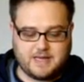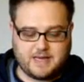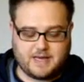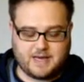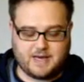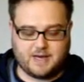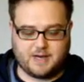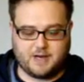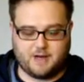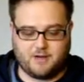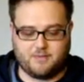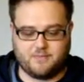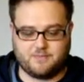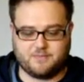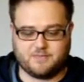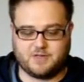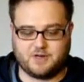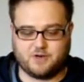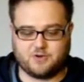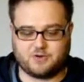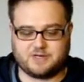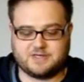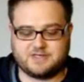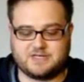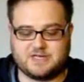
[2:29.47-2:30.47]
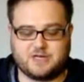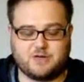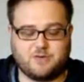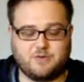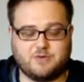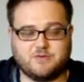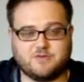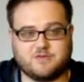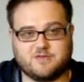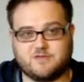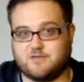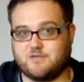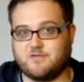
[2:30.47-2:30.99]

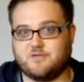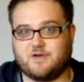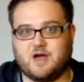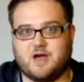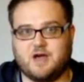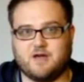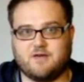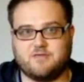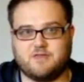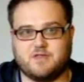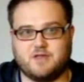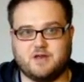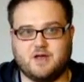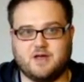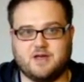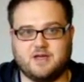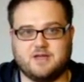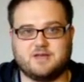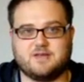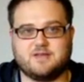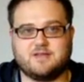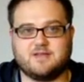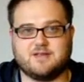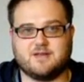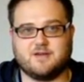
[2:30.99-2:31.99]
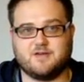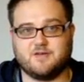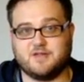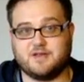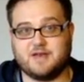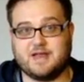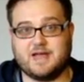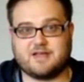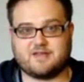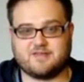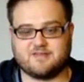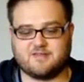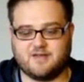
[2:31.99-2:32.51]
Continuing to survive the night, or the
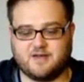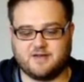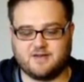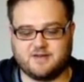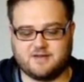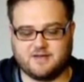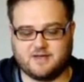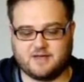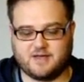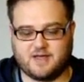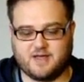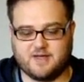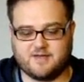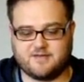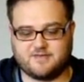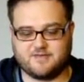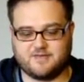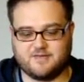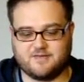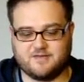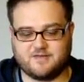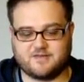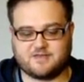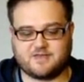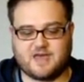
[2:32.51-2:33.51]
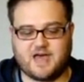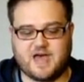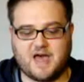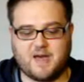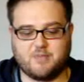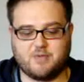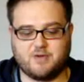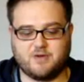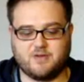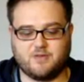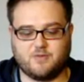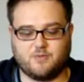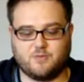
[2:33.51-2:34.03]
next night, I guess, in this
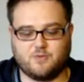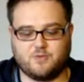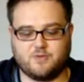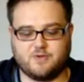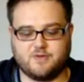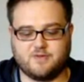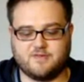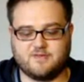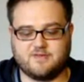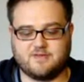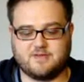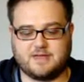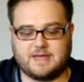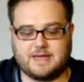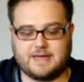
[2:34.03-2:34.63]
cabin in the woods.